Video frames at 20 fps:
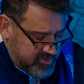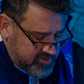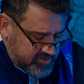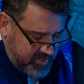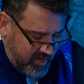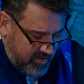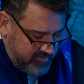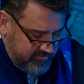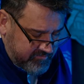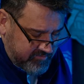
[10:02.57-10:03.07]
just
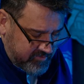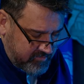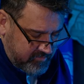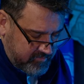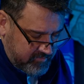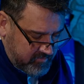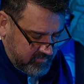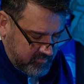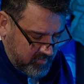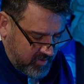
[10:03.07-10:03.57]
going through
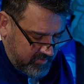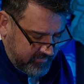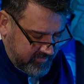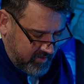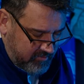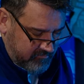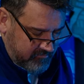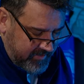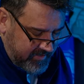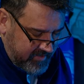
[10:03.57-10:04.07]
what I've
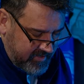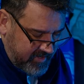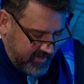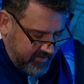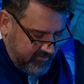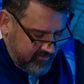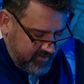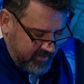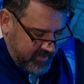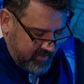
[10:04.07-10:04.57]
got written
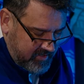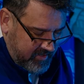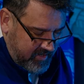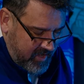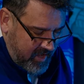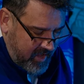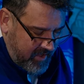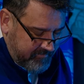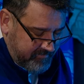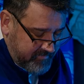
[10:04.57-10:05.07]
here, really.
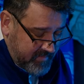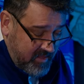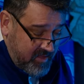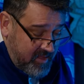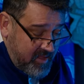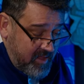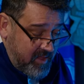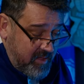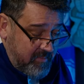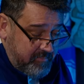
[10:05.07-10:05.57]

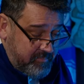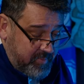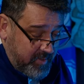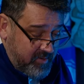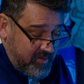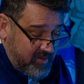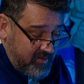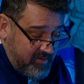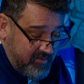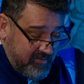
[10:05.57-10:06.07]

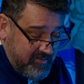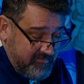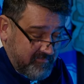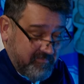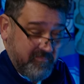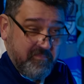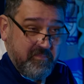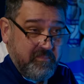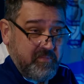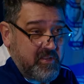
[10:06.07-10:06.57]
But
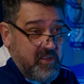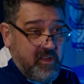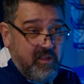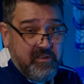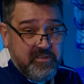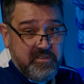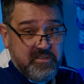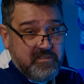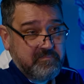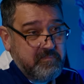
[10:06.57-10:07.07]

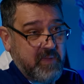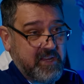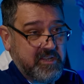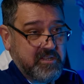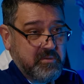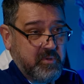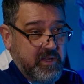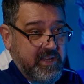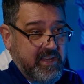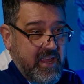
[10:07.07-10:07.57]
it just
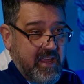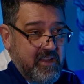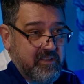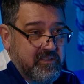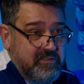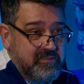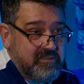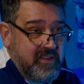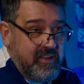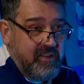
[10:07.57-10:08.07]
makes your weekend,
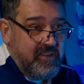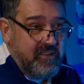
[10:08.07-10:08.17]
doesn't it?